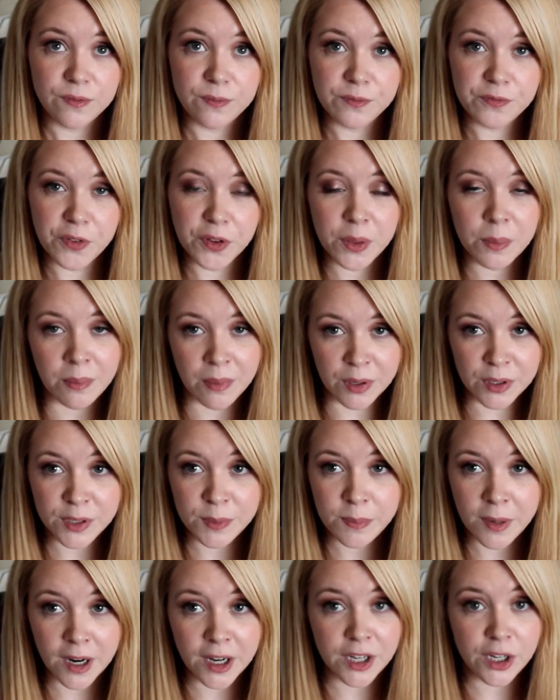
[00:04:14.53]
For the
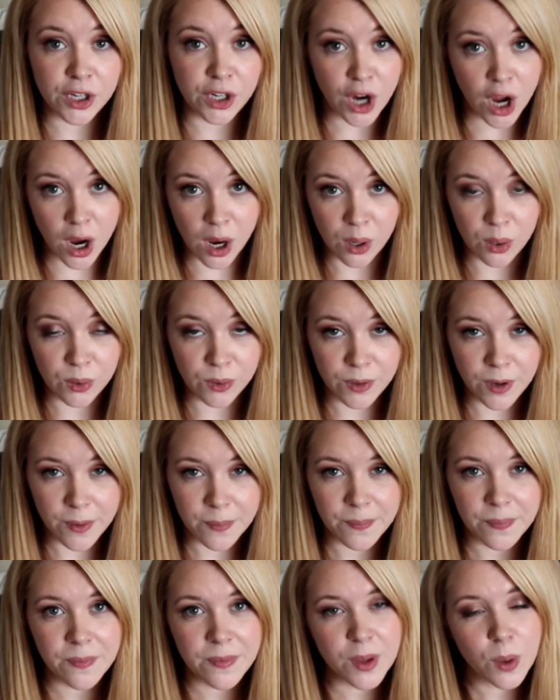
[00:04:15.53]
most part, no.
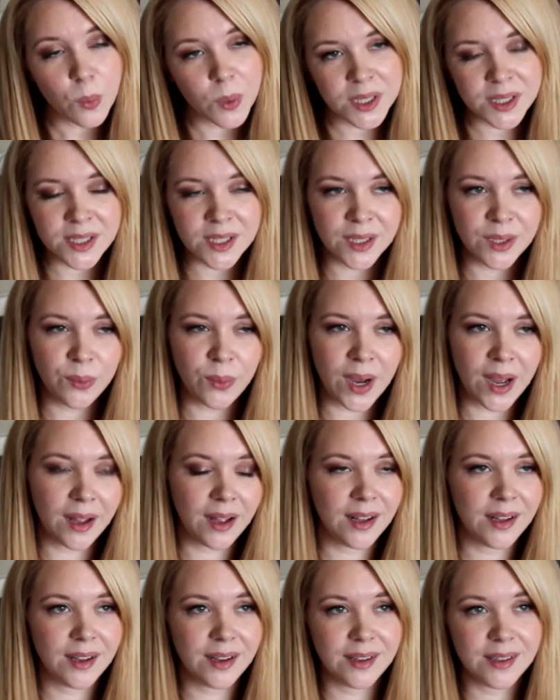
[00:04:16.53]
Once in a
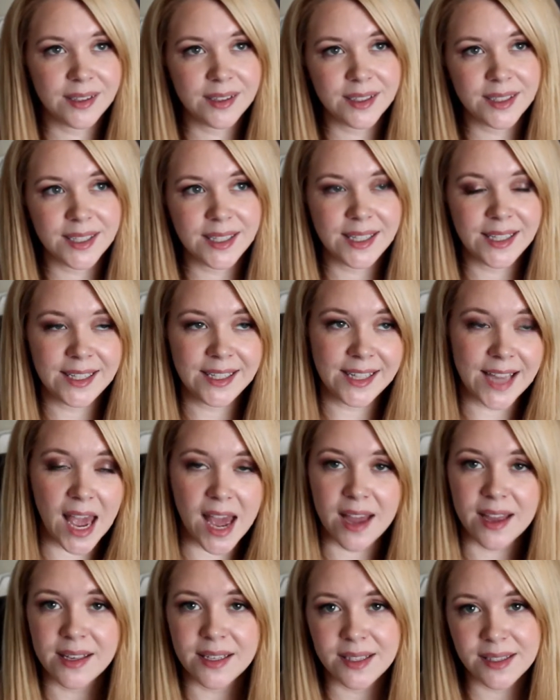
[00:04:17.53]
while,
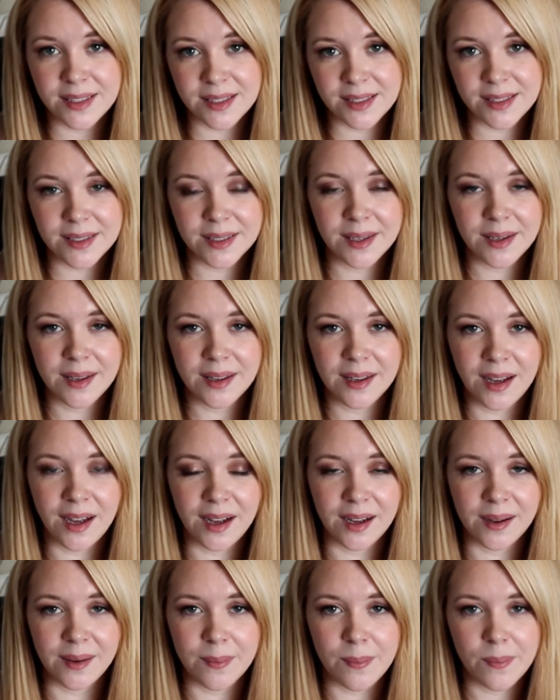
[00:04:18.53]
yes.
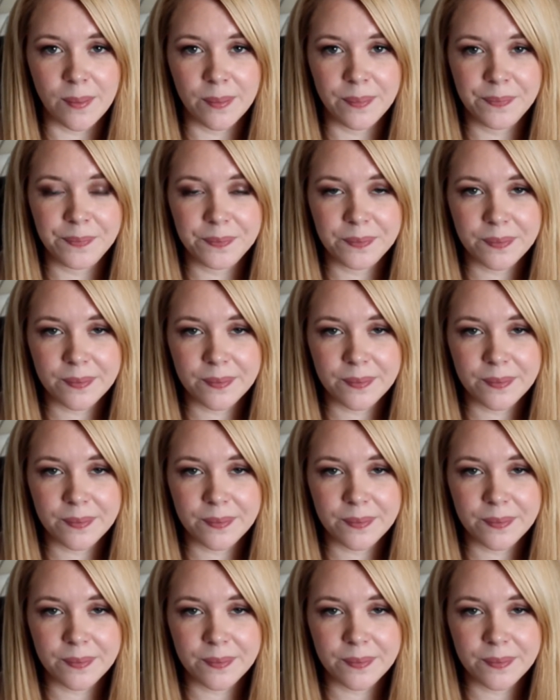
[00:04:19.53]
Um,